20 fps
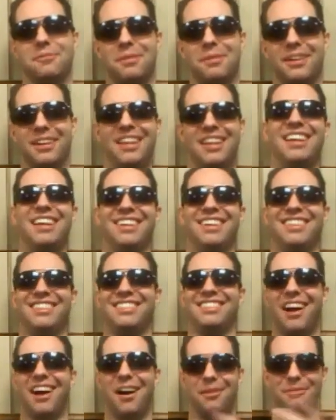But
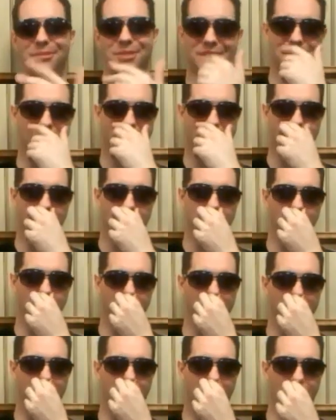um, she made up
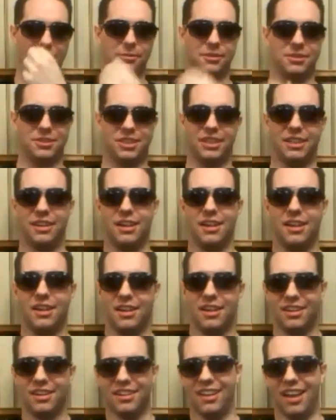for it uh, when she
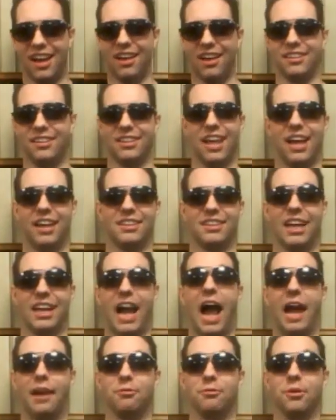uh,
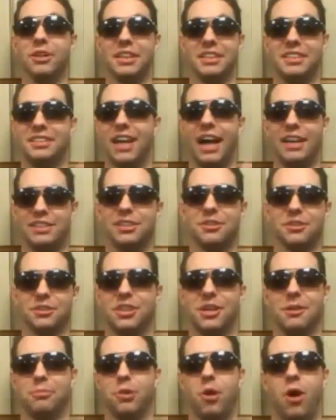like I really, I
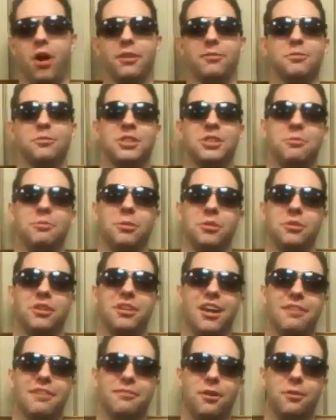seriously applauded when she pulled the
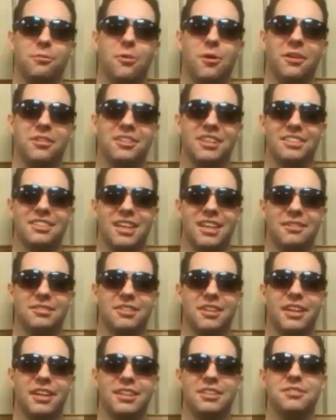knife on Walt because I
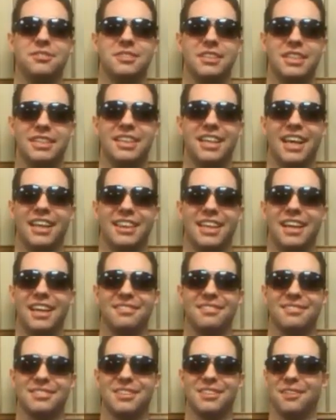was like, "You need to get
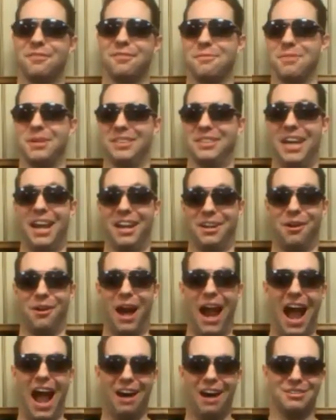that son of a bitch out of
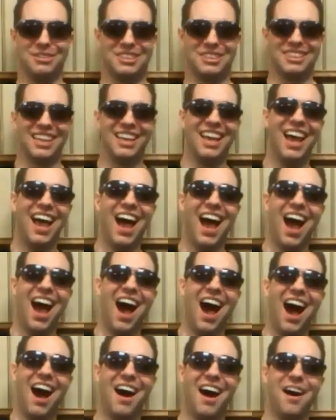your house."
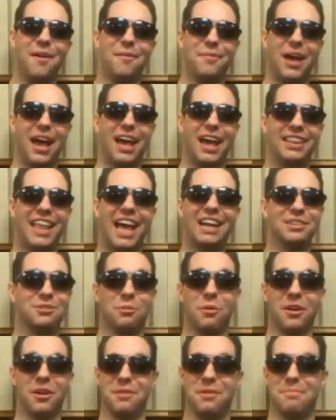uh, but, and that is
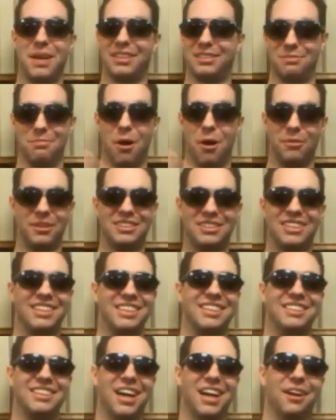one of the best moments in
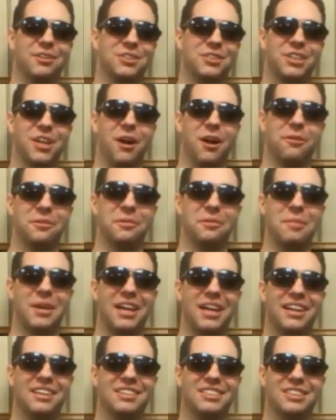the entire show to
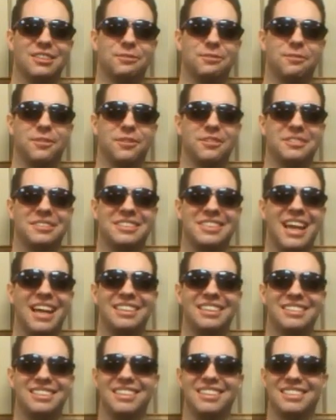me, just for its
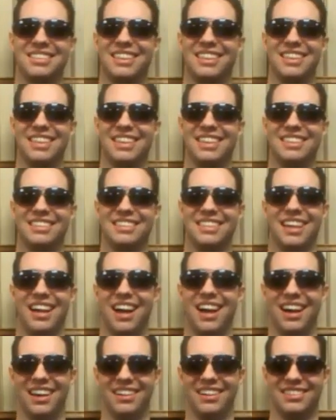tenseness and the,
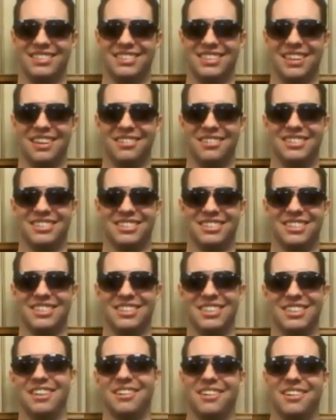uh, you know, just the
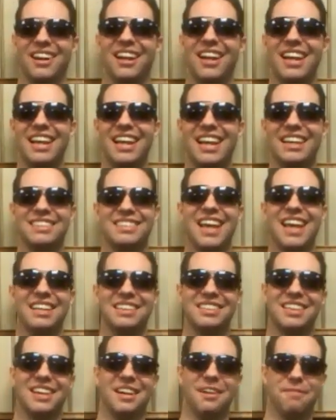sheer
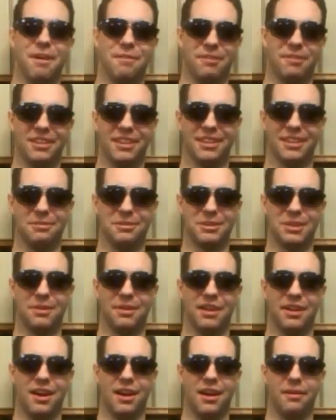intensity of everything that was
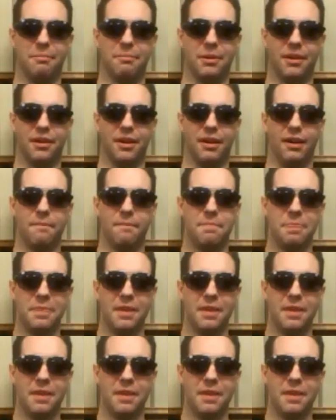going on. But uh,